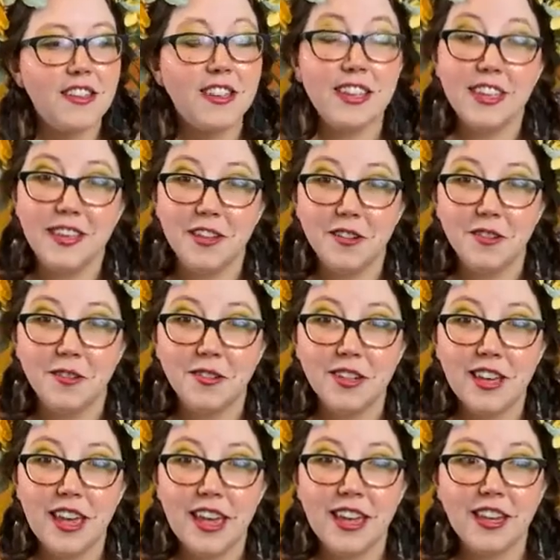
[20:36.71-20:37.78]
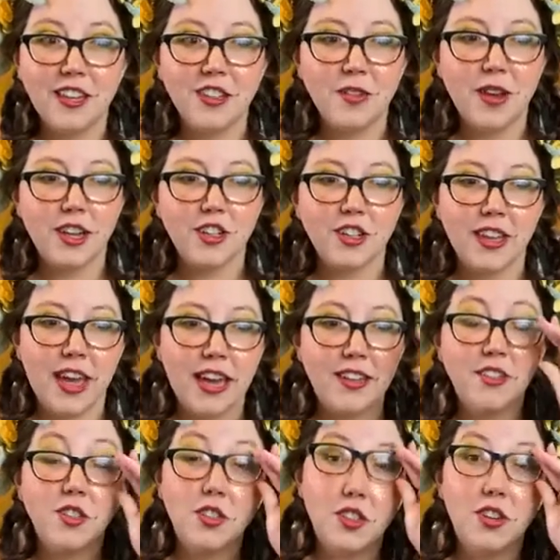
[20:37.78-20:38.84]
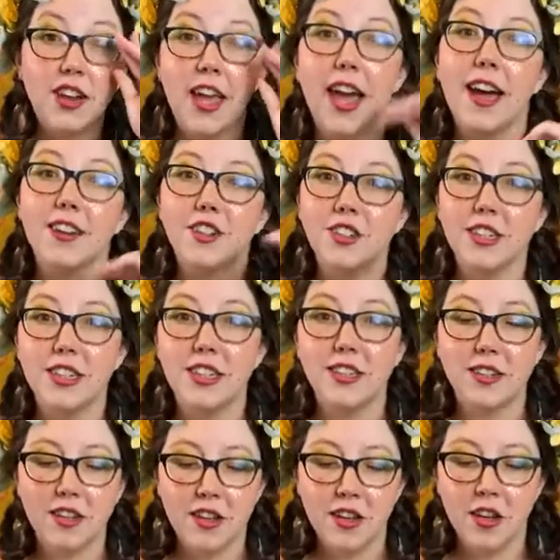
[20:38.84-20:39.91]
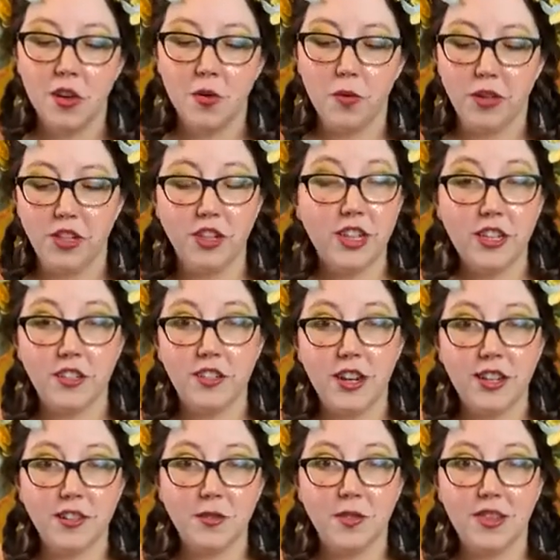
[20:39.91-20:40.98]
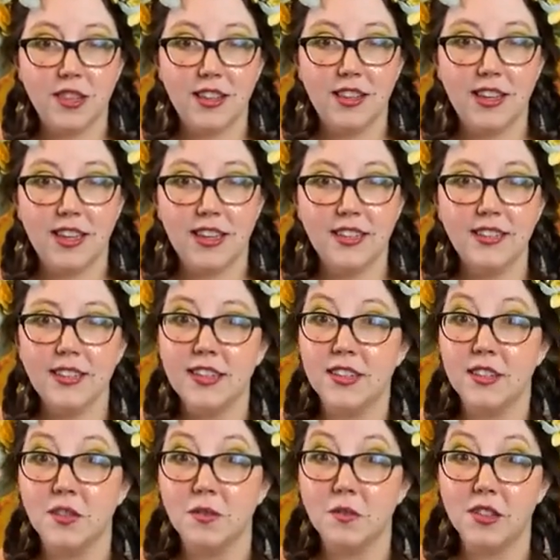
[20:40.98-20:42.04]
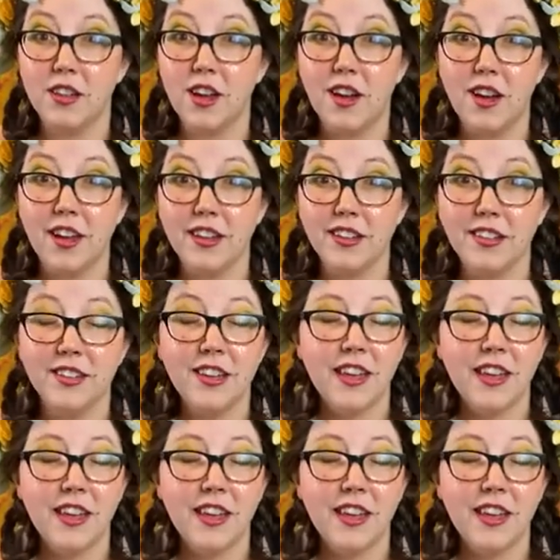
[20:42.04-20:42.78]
kiln, and you actually add soda ash in, which interacts with the glaze. It gets really hot.